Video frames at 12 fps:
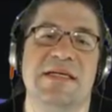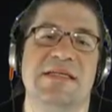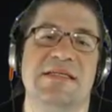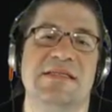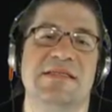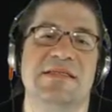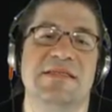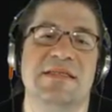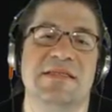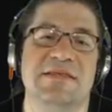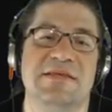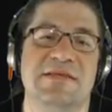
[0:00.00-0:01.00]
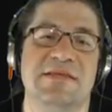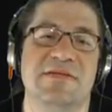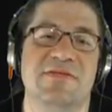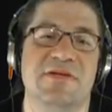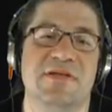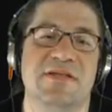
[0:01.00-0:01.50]
is a
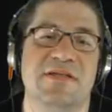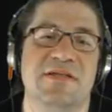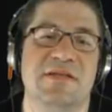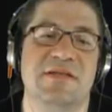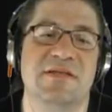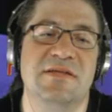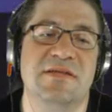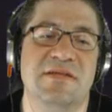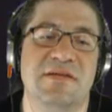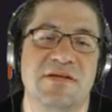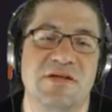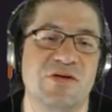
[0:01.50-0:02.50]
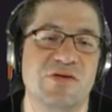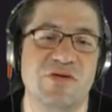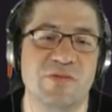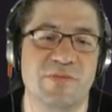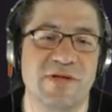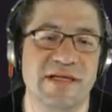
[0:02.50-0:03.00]
different
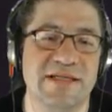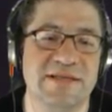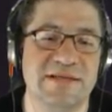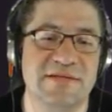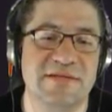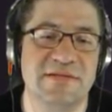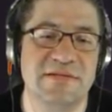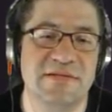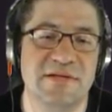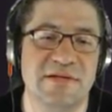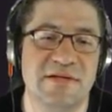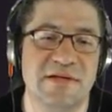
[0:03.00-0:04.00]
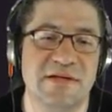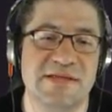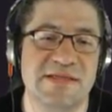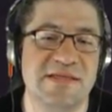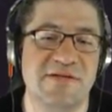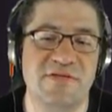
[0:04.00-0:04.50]
YouTube place.
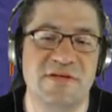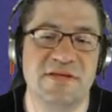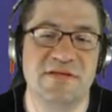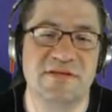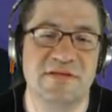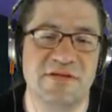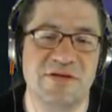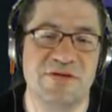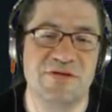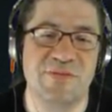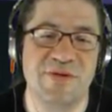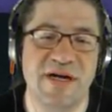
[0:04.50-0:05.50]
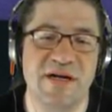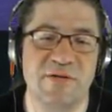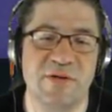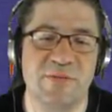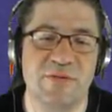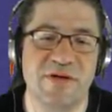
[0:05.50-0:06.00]
It's different than the YouTube that I
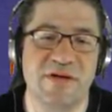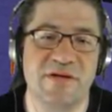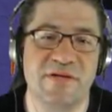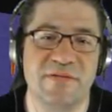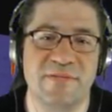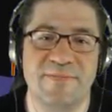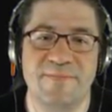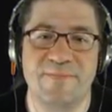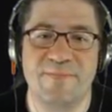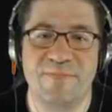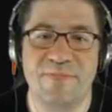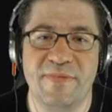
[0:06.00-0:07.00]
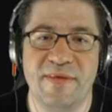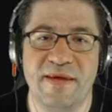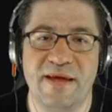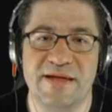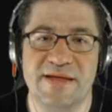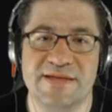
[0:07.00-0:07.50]
grew up with,
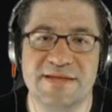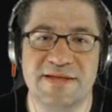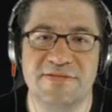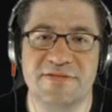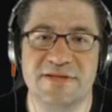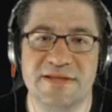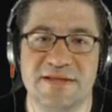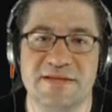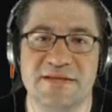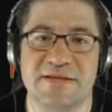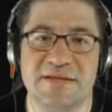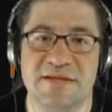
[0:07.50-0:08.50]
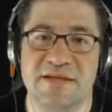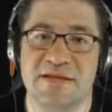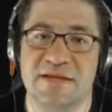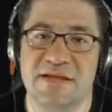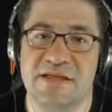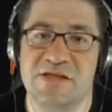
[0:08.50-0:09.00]
and it's definitely
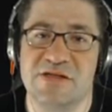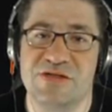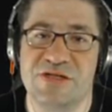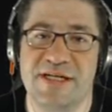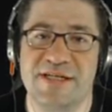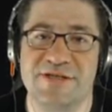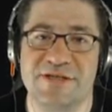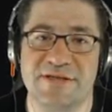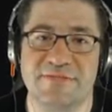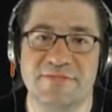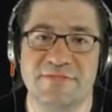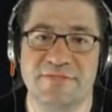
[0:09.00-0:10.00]
changing.